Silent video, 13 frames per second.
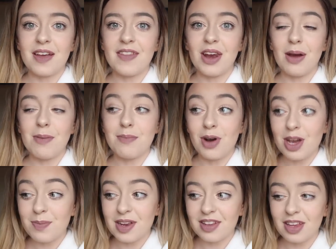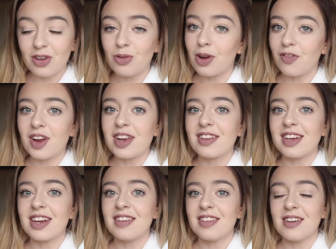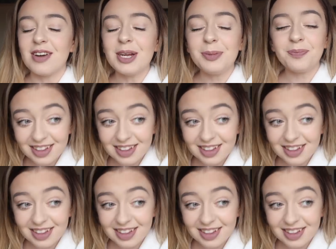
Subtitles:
and then I might be seeing all my friends again tonight.